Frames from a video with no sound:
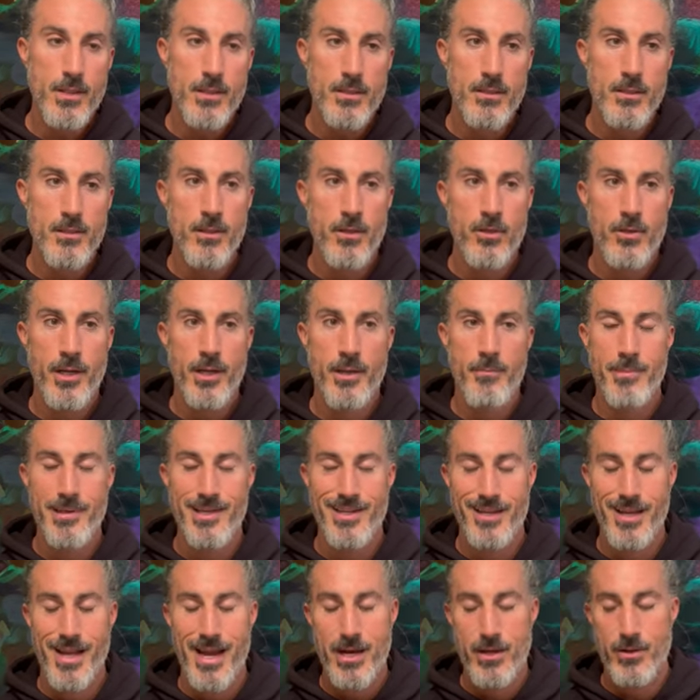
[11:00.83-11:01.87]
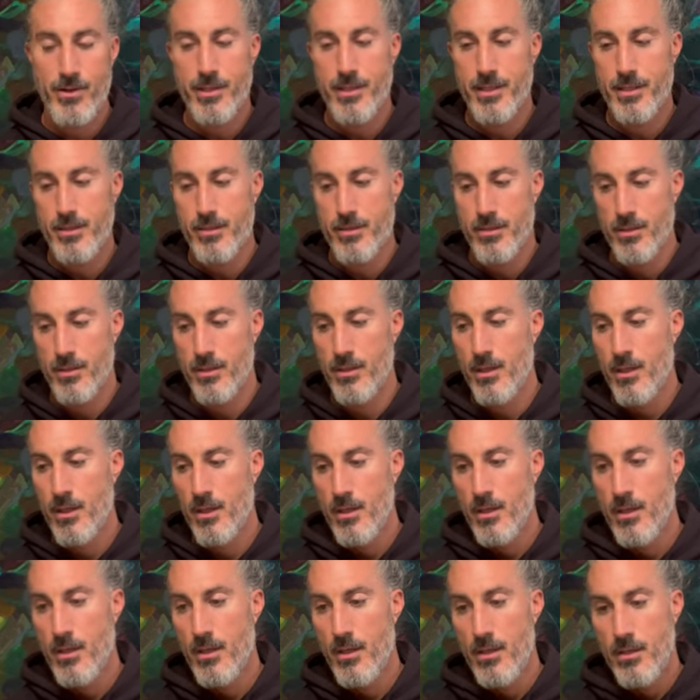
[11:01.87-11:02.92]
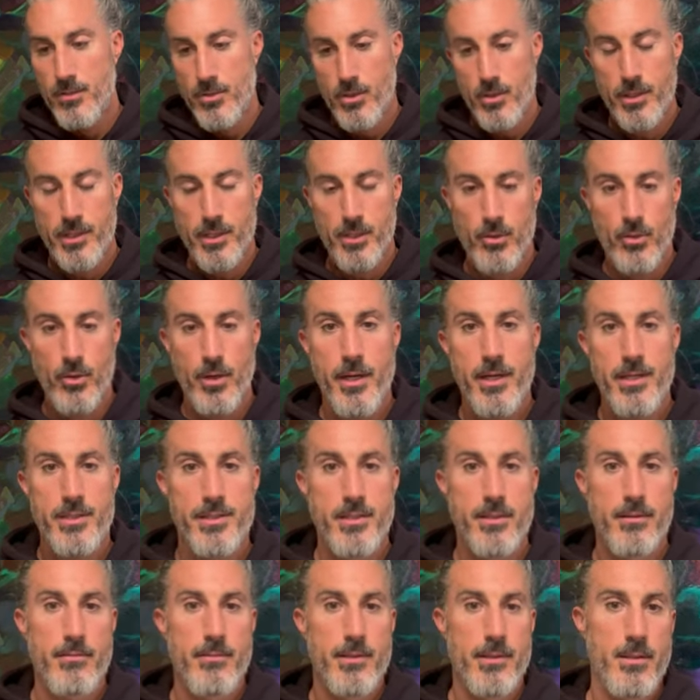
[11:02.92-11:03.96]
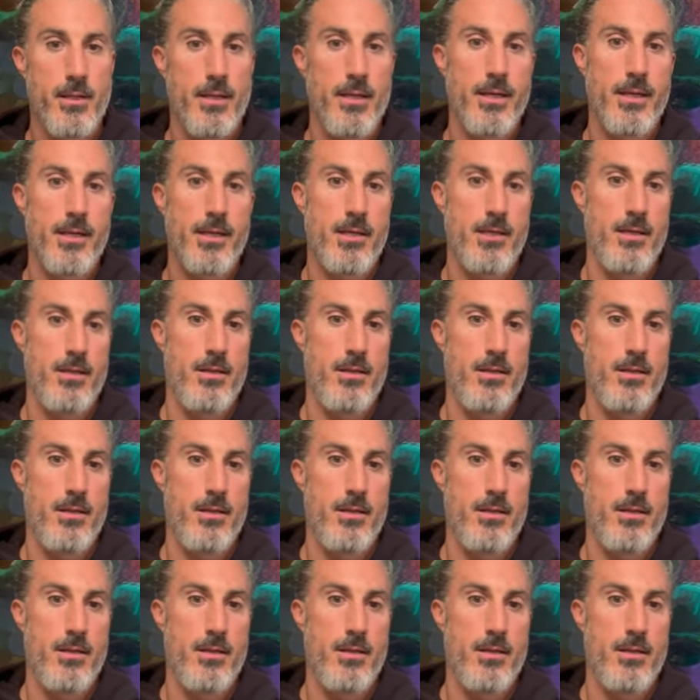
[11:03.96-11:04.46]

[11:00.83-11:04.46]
You know, not being arrogant or talking crazy, but like